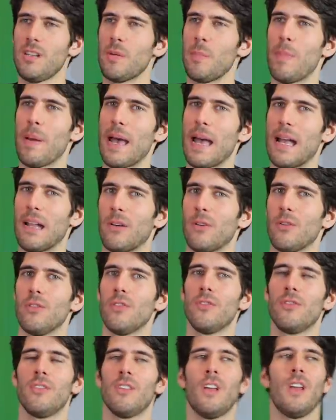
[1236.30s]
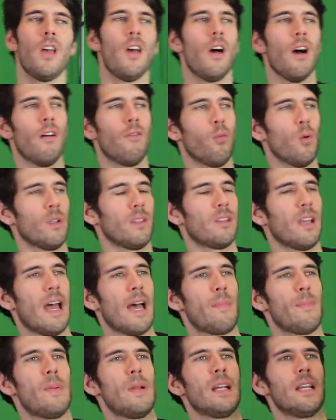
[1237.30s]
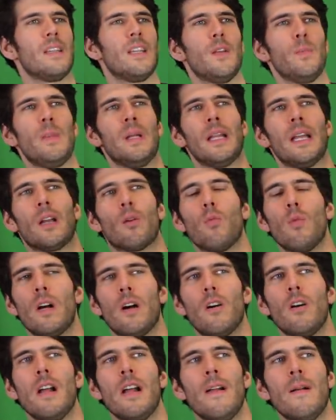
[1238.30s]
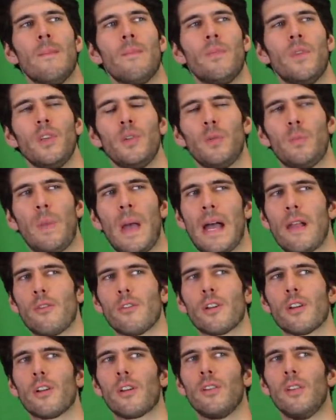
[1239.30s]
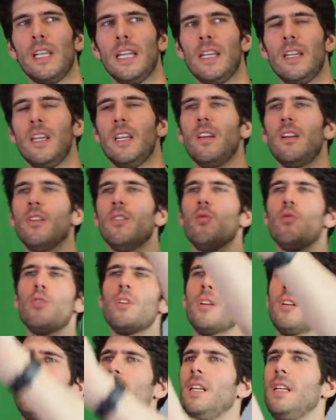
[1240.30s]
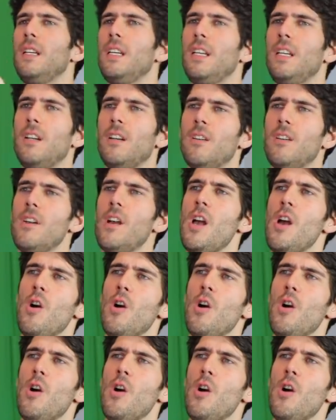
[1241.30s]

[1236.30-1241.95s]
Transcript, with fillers: the patterns of what's happening and then be like, well, this pattern could lead here, or it could lead here,